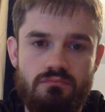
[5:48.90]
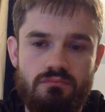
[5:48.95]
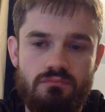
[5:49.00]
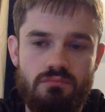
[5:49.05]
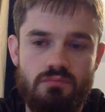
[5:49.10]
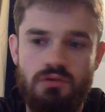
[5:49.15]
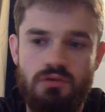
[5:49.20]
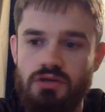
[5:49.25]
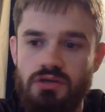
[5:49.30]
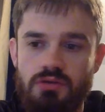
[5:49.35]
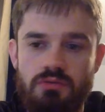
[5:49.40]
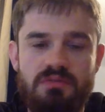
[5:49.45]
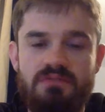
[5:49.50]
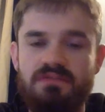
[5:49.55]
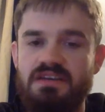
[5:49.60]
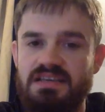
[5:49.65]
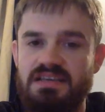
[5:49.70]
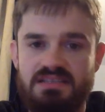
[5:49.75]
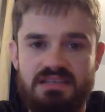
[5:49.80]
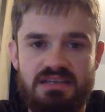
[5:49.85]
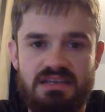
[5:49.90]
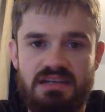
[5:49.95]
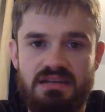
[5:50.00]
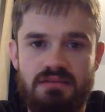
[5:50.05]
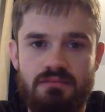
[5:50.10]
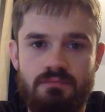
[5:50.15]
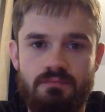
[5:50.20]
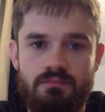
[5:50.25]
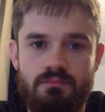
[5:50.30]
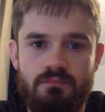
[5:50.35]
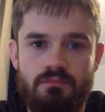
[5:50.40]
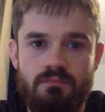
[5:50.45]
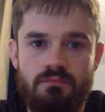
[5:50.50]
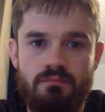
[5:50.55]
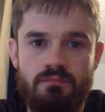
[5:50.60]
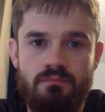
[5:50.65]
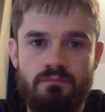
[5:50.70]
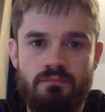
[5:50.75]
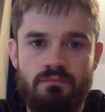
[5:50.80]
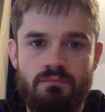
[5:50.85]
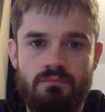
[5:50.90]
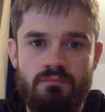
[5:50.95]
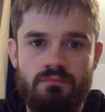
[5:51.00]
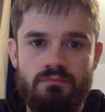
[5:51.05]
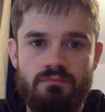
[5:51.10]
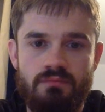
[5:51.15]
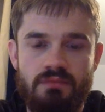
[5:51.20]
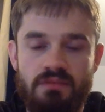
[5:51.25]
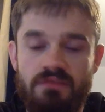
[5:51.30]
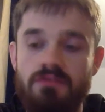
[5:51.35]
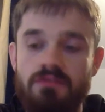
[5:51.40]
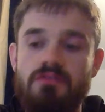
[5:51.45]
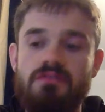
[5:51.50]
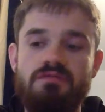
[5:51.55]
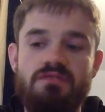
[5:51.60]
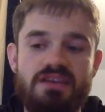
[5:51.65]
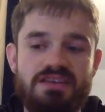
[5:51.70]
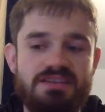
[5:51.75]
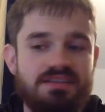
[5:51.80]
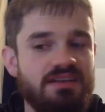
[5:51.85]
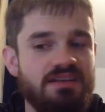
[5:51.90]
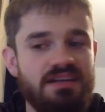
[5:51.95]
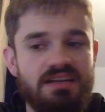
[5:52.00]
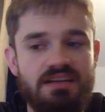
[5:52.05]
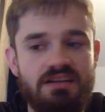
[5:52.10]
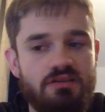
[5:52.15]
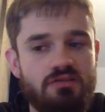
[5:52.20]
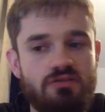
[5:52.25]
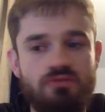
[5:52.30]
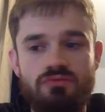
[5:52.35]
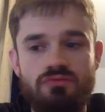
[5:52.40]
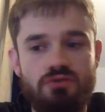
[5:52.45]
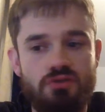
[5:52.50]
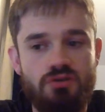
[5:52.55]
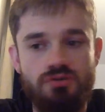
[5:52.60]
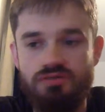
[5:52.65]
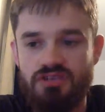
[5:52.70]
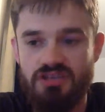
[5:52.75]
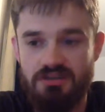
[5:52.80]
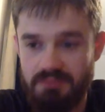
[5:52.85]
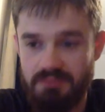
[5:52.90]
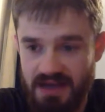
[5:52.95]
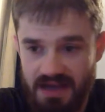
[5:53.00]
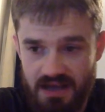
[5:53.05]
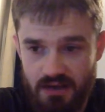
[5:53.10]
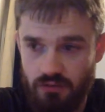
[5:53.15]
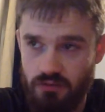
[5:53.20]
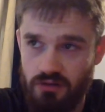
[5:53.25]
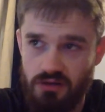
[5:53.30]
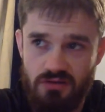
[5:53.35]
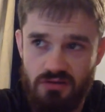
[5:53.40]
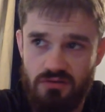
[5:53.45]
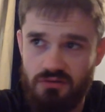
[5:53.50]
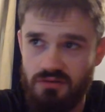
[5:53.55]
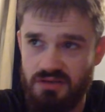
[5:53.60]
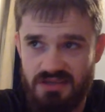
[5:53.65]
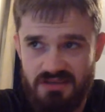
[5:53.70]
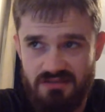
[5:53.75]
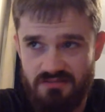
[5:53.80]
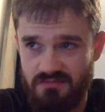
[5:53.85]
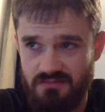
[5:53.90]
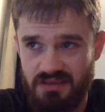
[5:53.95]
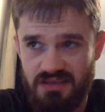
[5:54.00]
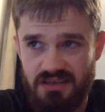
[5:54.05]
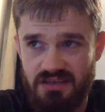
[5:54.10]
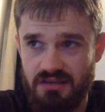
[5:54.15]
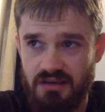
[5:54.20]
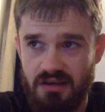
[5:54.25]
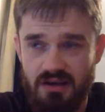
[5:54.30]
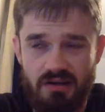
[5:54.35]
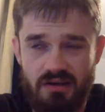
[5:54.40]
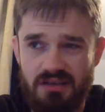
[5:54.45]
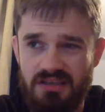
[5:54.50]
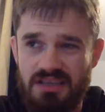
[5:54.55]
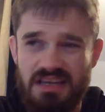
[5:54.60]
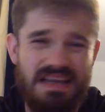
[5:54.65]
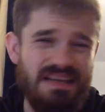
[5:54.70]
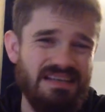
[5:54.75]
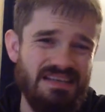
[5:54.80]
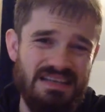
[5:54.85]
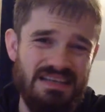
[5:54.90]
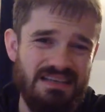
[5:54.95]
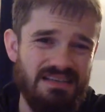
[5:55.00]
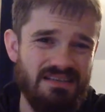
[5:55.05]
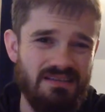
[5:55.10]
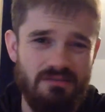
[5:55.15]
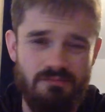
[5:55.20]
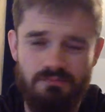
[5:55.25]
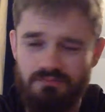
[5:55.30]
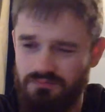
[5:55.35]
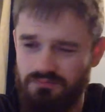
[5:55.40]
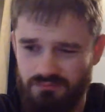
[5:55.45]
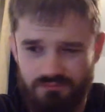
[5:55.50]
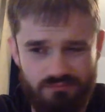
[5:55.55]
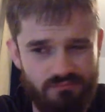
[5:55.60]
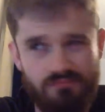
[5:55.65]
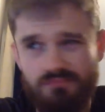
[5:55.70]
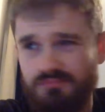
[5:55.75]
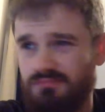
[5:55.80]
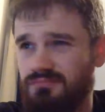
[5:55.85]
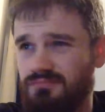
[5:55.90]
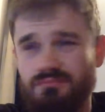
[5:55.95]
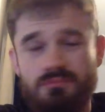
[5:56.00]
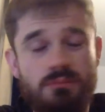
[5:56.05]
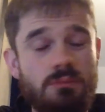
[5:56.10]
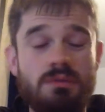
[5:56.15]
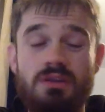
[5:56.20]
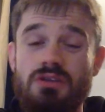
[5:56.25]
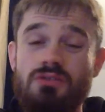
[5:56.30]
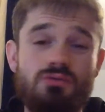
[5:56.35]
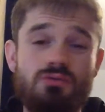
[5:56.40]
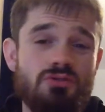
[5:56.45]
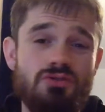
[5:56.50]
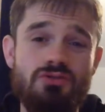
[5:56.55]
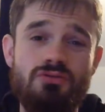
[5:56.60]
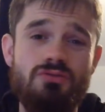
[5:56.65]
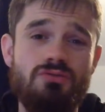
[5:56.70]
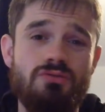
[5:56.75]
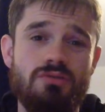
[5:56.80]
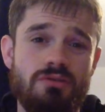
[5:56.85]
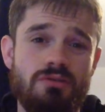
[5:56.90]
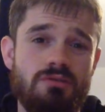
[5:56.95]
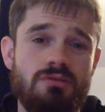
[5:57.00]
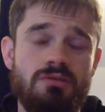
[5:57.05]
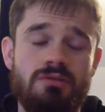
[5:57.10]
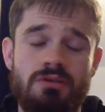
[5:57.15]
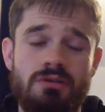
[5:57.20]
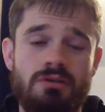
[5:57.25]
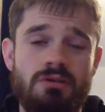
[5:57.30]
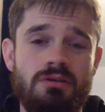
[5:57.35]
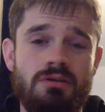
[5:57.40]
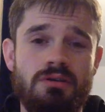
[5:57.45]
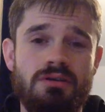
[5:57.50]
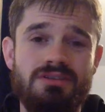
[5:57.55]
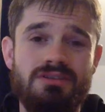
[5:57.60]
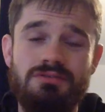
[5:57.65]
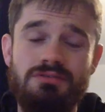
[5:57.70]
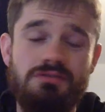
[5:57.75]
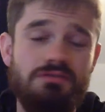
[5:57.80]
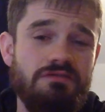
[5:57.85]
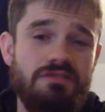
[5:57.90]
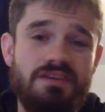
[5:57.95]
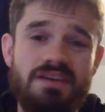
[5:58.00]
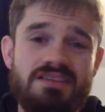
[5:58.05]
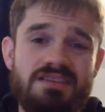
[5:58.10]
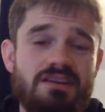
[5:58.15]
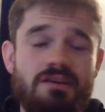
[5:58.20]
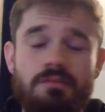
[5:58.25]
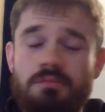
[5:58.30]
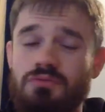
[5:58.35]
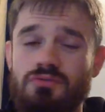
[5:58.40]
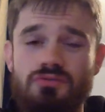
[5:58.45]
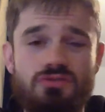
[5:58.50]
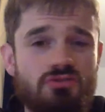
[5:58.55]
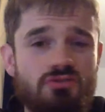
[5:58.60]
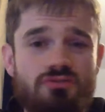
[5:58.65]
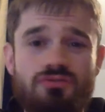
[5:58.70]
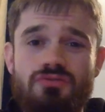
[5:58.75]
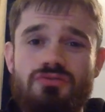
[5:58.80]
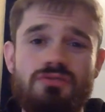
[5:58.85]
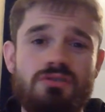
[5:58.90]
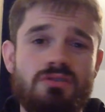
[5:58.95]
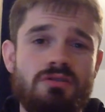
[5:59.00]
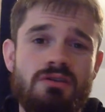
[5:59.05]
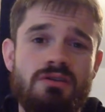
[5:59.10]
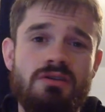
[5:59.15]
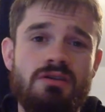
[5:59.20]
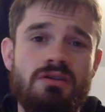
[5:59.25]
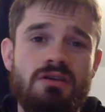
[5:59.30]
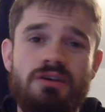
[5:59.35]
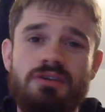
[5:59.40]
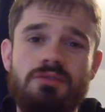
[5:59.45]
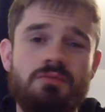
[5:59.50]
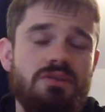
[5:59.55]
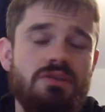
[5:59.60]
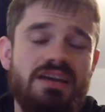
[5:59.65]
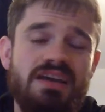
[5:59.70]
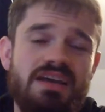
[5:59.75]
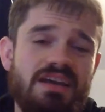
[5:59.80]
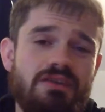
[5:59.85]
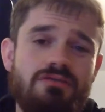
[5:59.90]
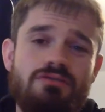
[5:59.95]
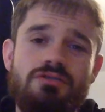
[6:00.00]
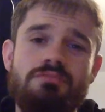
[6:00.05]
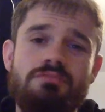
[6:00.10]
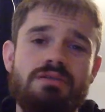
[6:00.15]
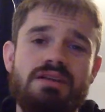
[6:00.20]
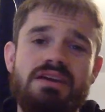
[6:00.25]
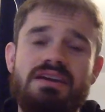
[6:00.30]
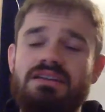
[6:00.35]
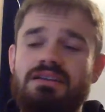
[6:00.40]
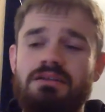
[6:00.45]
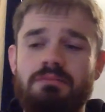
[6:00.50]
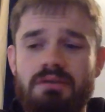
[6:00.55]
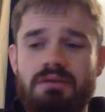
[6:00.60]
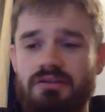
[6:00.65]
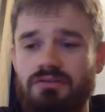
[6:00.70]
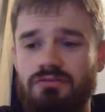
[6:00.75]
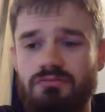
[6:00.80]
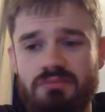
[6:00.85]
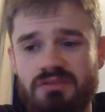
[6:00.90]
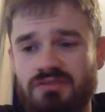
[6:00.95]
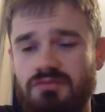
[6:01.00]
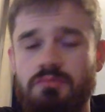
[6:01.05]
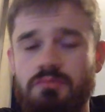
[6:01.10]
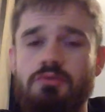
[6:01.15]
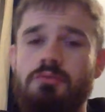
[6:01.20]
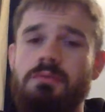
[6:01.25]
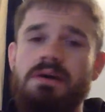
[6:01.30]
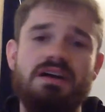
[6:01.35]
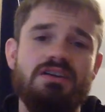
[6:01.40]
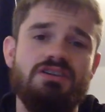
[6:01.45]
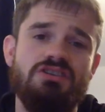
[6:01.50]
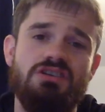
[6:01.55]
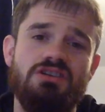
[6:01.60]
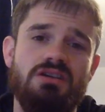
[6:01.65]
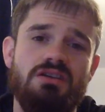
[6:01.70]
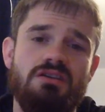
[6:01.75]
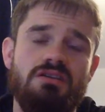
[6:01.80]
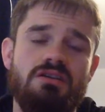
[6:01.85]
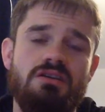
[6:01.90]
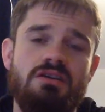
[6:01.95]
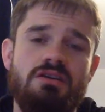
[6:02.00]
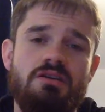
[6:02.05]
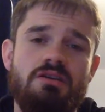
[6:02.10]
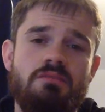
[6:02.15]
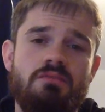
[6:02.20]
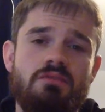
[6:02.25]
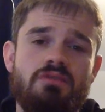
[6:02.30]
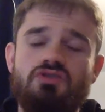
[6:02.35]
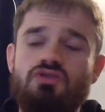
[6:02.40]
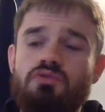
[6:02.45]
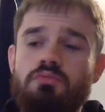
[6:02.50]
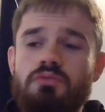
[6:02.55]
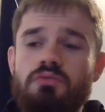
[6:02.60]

What are you investing in? If you're investing it in the new Gucci bag or the newest Yeezys, you're screwed. Till you fix up, you're screwed. I don't want to hear you complaining about your miserable bad shit. Because you're